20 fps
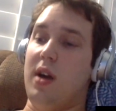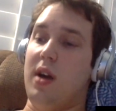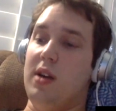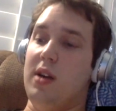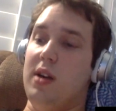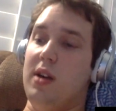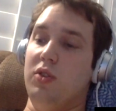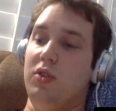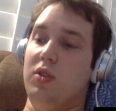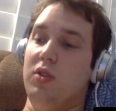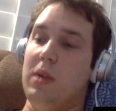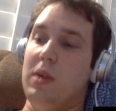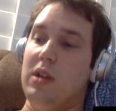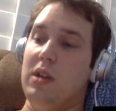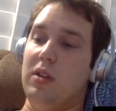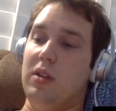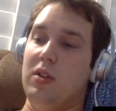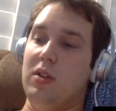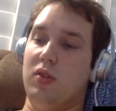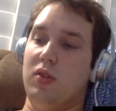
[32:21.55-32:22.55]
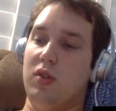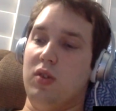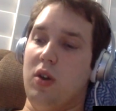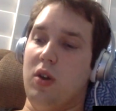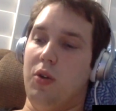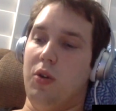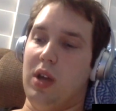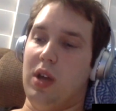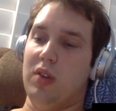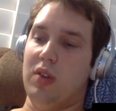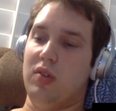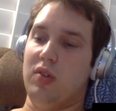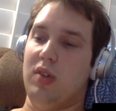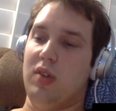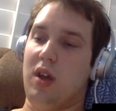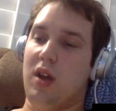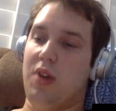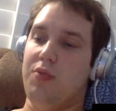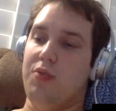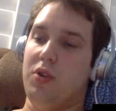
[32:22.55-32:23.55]
I don't debate this. So hands
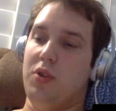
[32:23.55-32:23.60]
down,